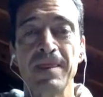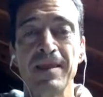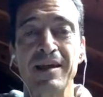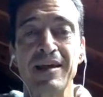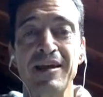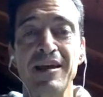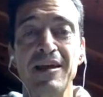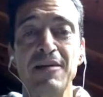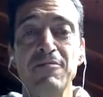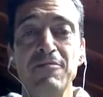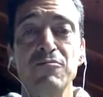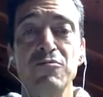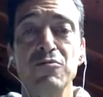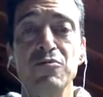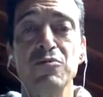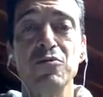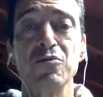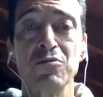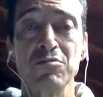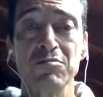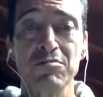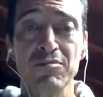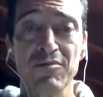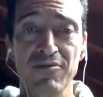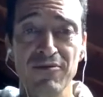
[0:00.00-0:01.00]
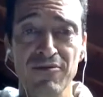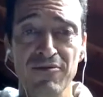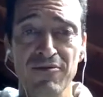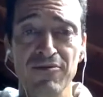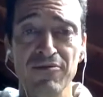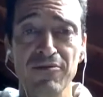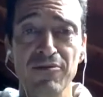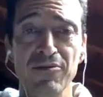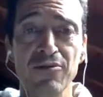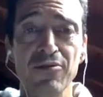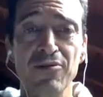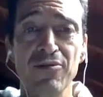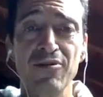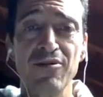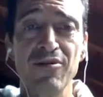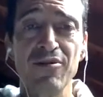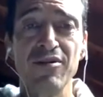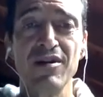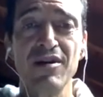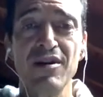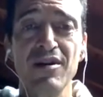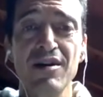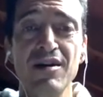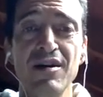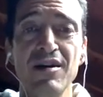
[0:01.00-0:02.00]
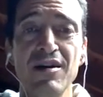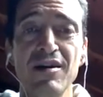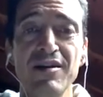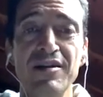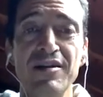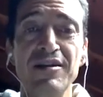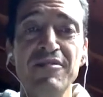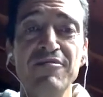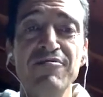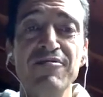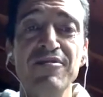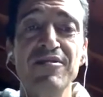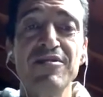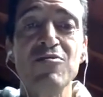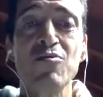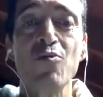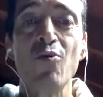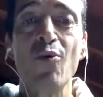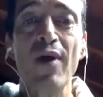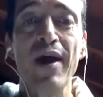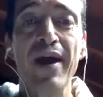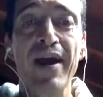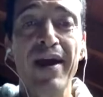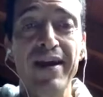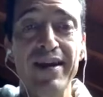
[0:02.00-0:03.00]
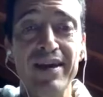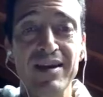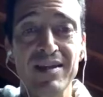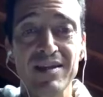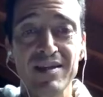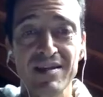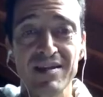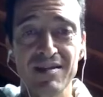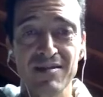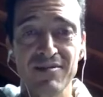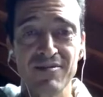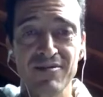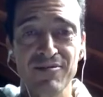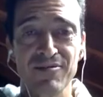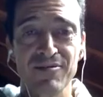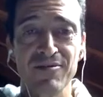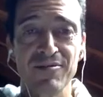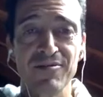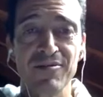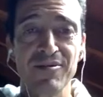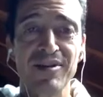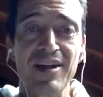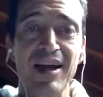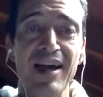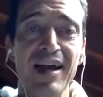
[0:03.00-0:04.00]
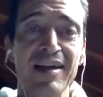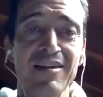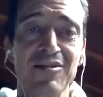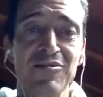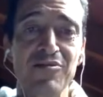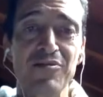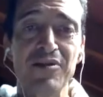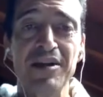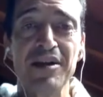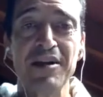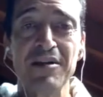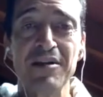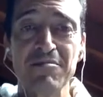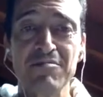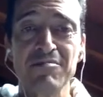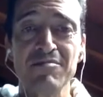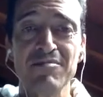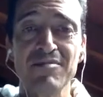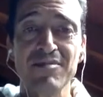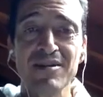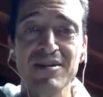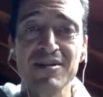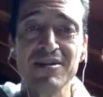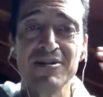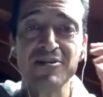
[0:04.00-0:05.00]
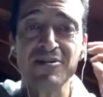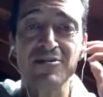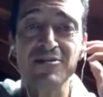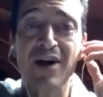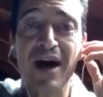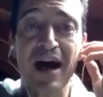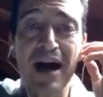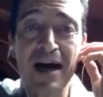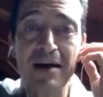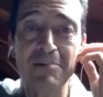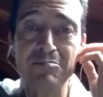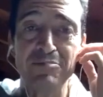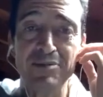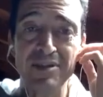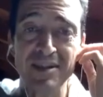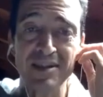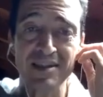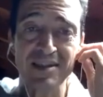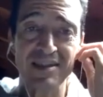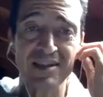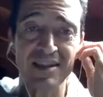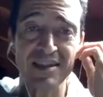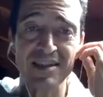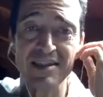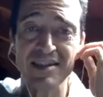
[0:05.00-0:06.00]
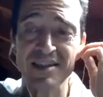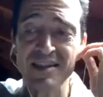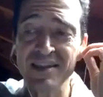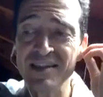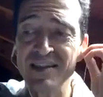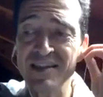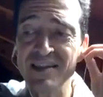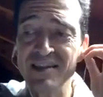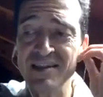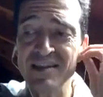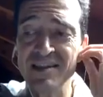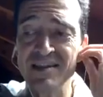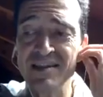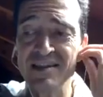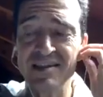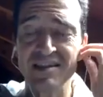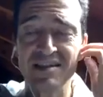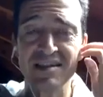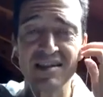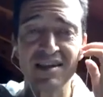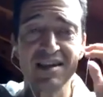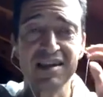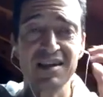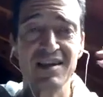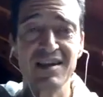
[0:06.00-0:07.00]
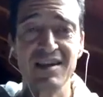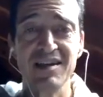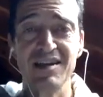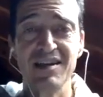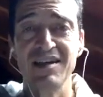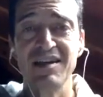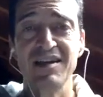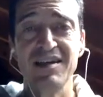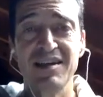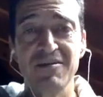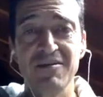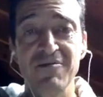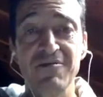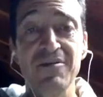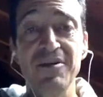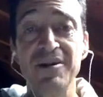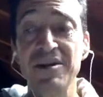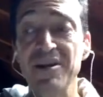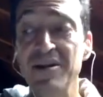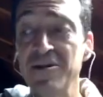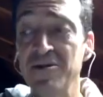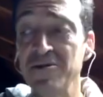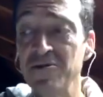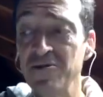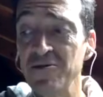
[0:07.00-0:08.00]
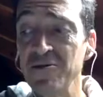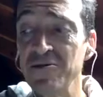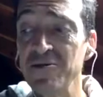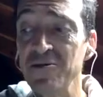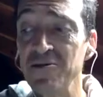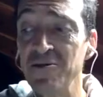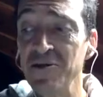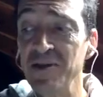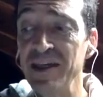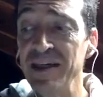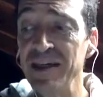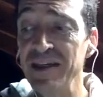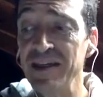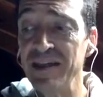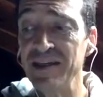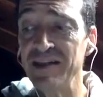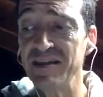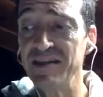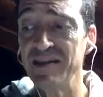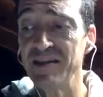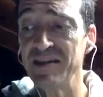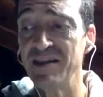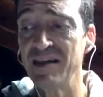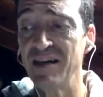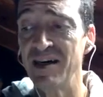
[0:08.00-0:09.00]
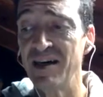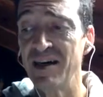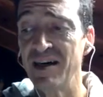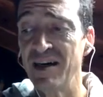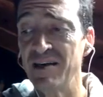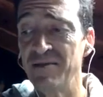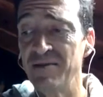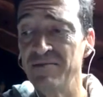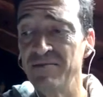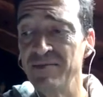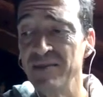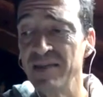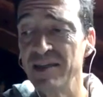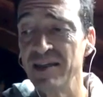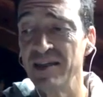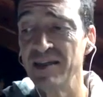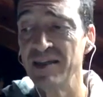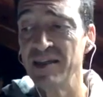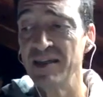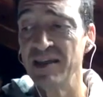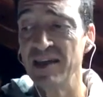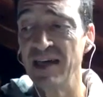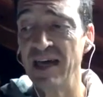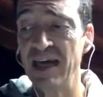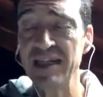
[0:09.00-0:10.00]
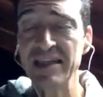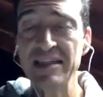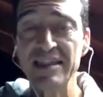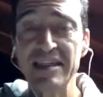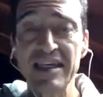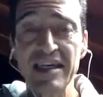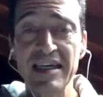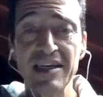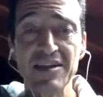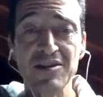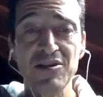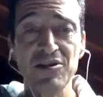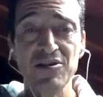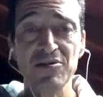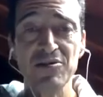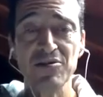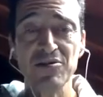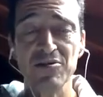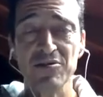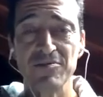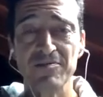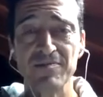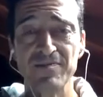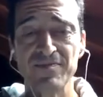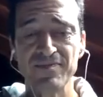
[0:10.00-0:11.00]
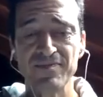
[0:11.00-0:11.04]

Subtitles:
give room for different ways for that dream to happen. And this is very concrete. I'll tell you